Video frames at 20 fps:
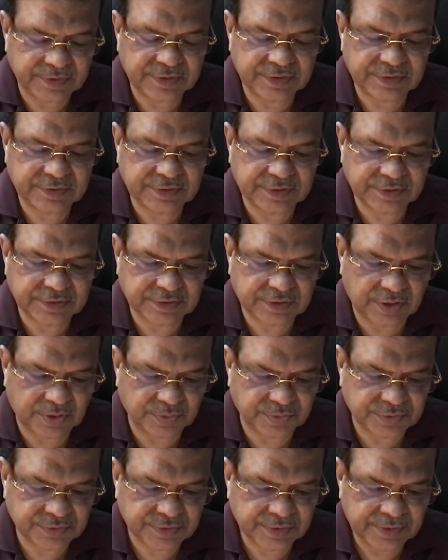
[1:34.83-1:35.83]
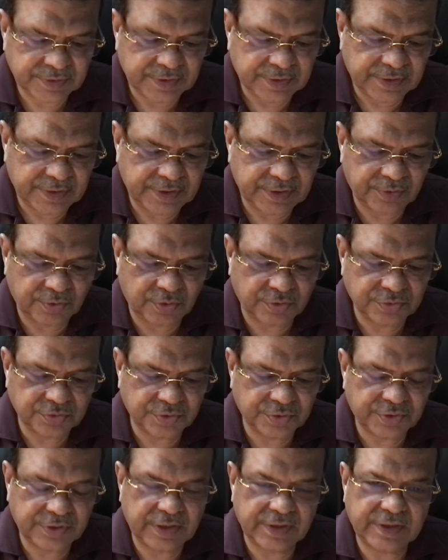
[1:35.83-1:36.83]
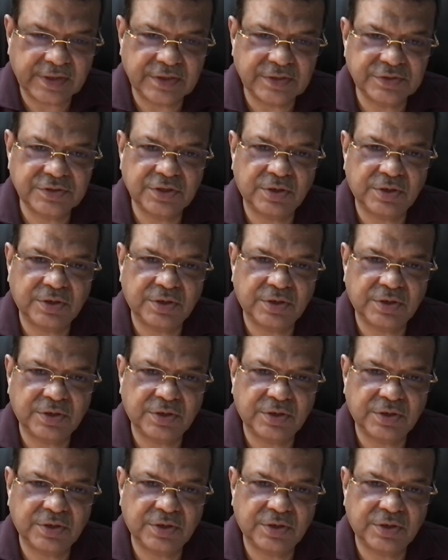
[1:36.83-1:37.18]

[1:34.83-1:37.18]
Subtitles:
sixth house. It also tells